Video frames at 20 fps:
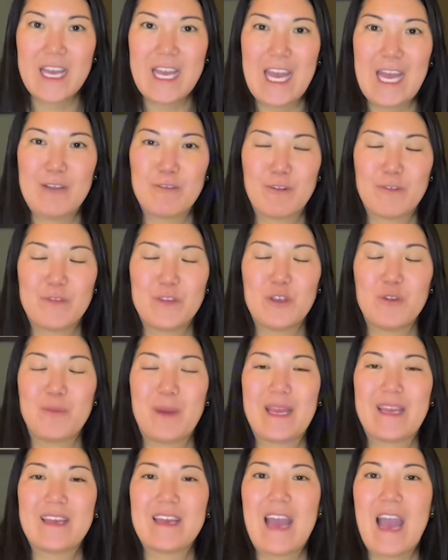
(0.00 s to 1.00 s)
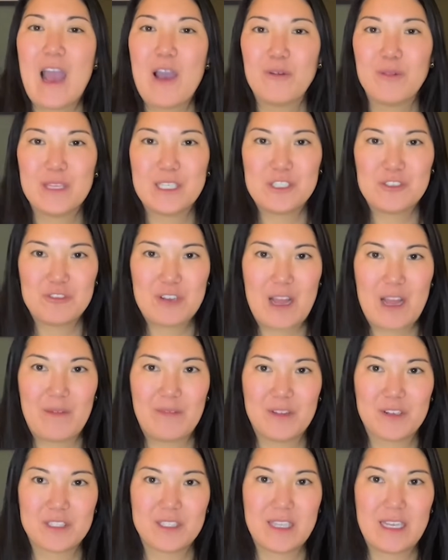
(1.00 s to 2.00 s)
and reviewed by countless
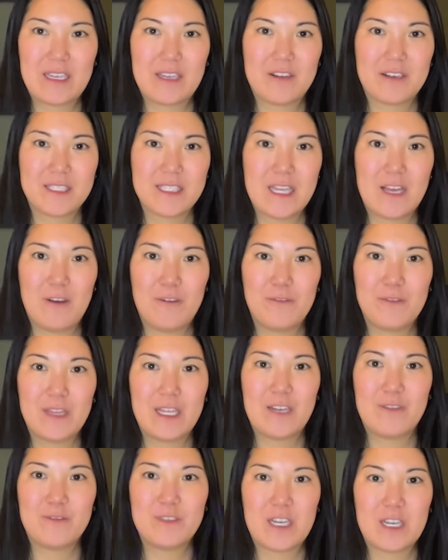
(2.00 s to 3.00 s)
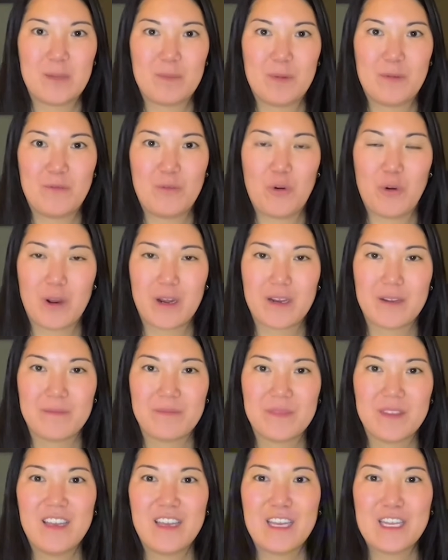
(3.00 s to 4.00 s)
travelers like yourself that have done it before,
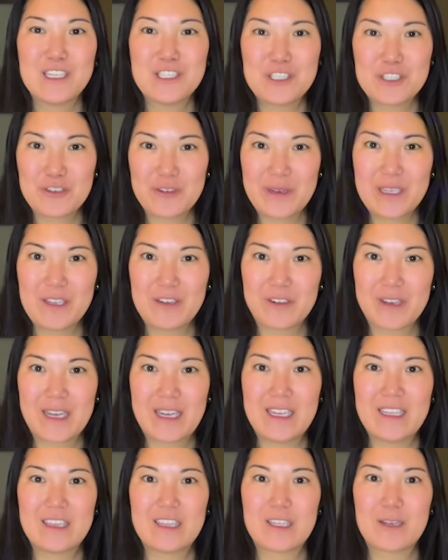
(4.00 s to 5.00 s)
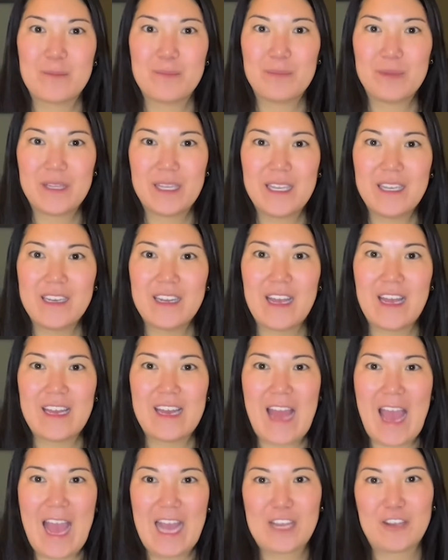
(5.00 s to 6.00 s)
ensuring you're getting the complete
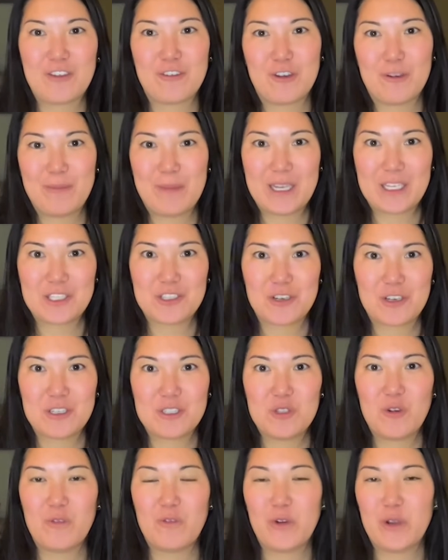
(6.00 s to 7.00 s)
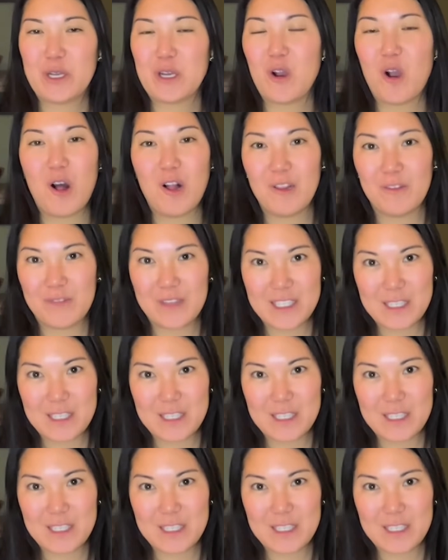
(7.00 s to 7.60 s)
and accurate picture to avoid all of these